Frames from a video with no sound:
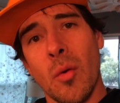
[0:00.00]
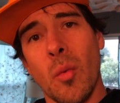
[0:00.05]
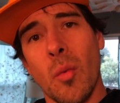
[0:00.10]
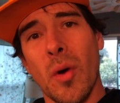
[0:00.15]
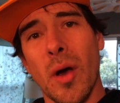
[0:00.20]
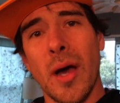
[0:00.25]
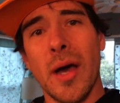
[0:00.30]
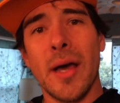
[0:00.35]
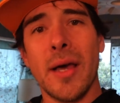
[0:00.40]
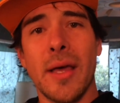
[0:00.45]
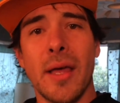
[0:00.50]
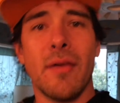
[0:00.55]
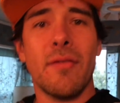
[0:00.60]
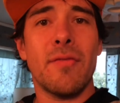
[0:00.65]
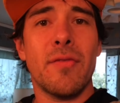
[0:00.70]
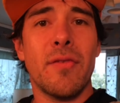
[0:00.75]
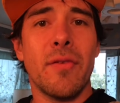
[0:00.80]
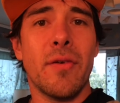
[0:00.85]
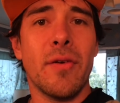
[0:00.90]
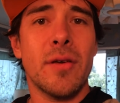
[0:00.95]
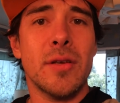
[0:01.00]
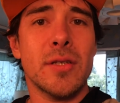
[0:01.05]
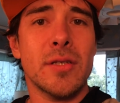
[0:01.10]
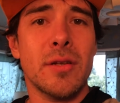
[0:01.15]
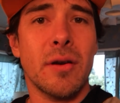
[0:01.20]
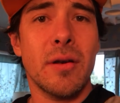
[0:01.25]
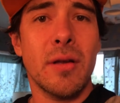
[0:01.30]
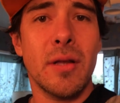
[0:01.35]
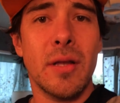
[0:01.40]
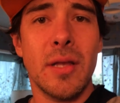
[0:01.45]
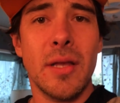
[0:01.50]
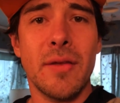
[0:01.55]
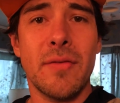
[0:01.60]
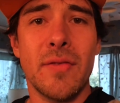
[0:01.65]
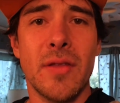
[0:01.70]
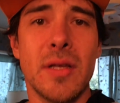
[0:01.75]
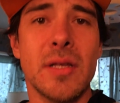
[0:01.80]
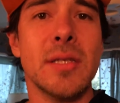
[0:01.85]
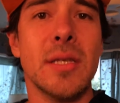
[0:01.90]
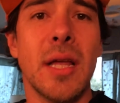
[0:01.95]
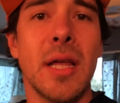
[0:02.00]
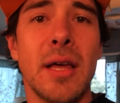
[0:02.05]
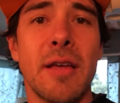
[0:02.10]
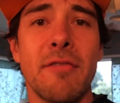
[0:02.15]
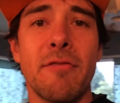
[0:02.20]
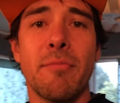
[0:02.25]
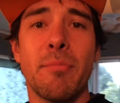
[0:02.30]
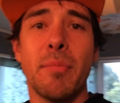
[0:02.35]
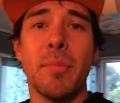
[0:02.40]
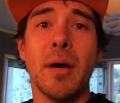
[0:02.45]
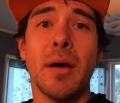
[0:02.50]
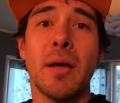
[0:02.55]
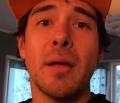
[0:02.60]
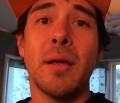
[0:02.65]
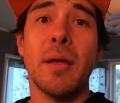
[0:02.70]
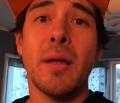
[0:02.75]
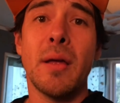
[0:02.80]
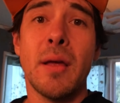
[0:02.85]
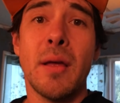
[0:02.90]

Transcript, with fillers: why I've started to live this life, but